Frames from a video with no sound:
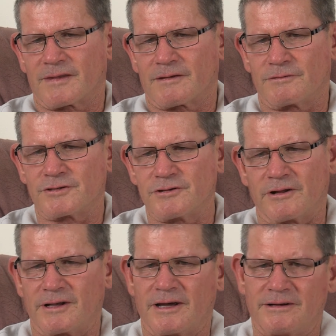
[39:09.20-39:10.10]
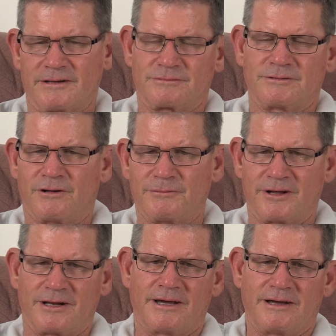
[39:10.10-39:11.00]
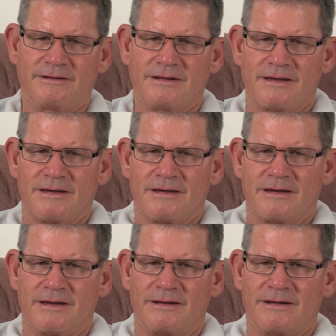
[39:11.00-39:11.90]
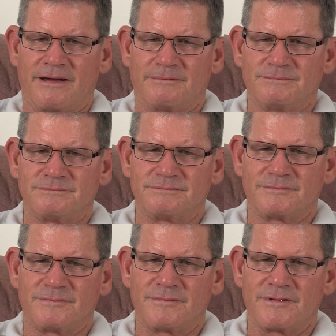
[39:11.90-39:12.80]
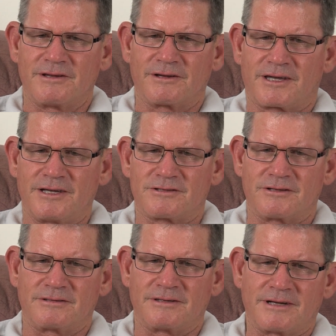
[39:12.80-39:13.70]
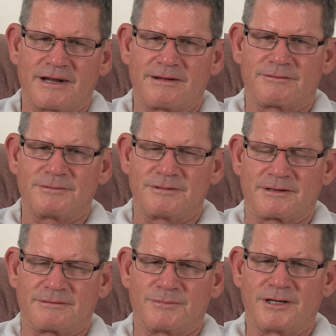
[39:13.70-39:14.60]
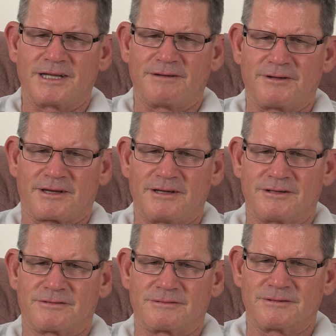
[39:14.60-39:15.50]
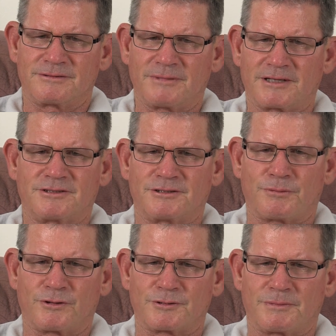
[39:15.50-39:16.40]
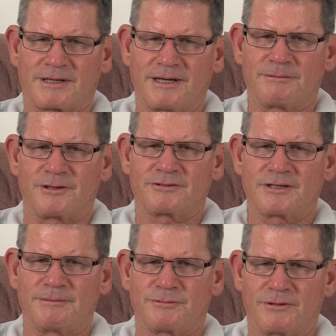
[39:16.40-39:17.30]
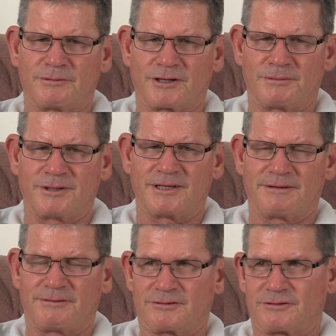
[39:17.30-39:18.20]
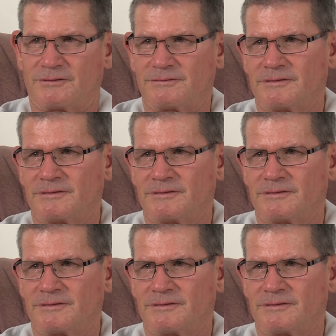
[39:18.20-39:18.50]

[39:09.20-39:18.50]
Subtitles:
because it's not alone. I'm not alone. And your kids, you don't have to. You can be there for your kids as much as you possibly can, but at the same time, you've got to be there for yourself.